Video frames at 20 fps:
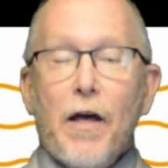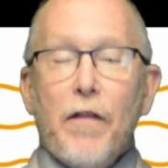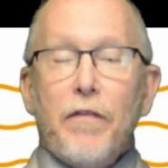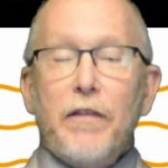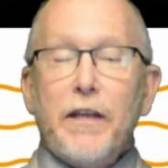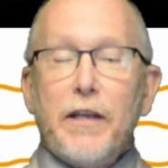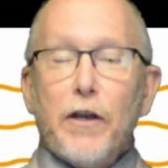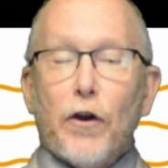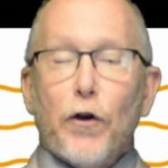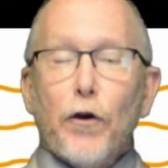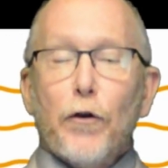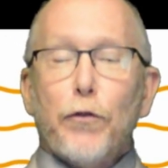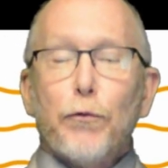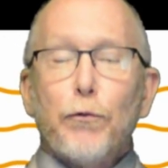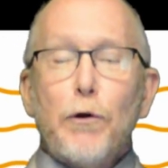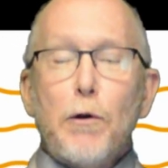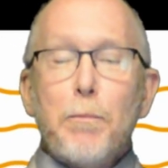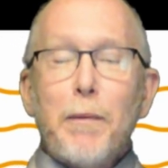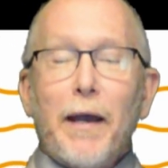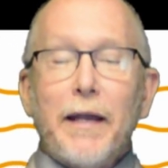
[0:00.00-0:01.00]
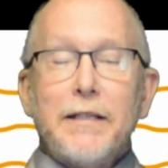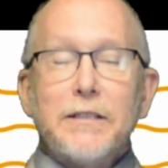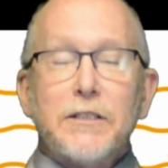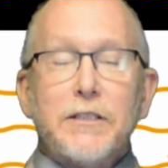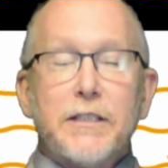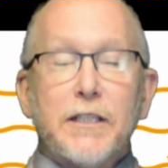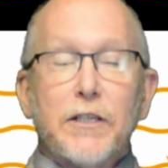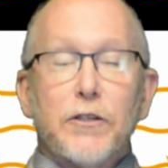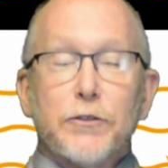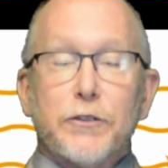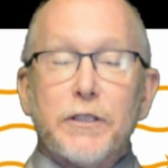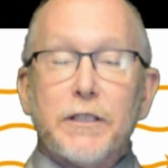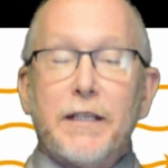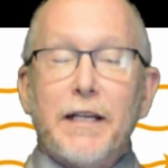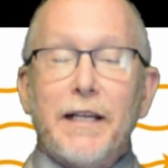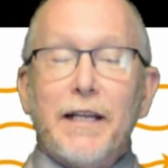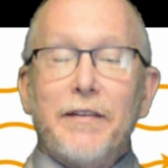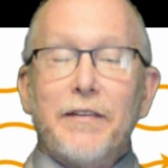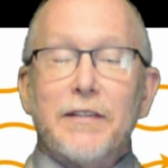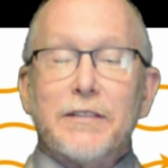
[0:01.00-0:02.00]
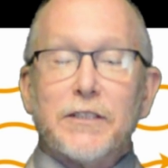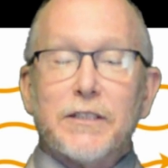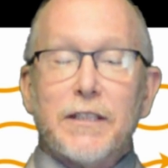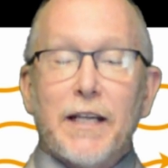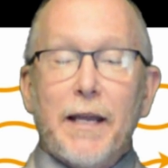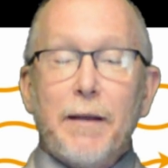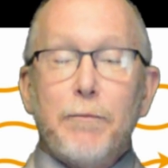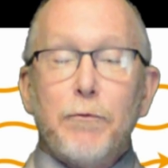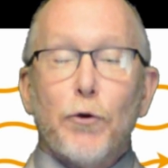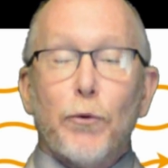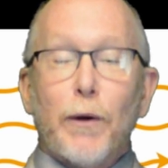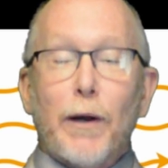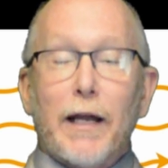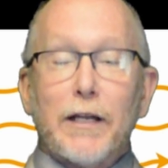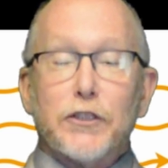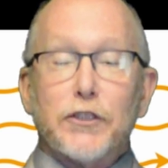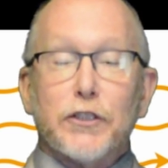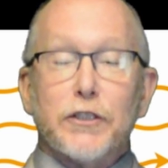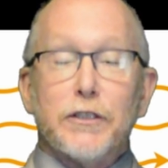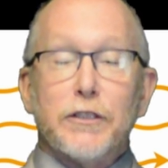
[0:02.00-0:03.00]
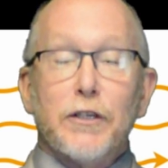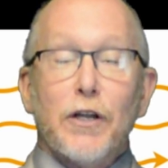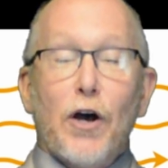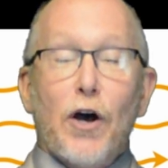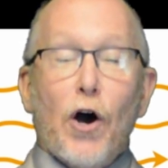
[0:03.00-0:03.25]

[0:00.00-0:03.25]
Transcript: the earth remains tilted in the same direction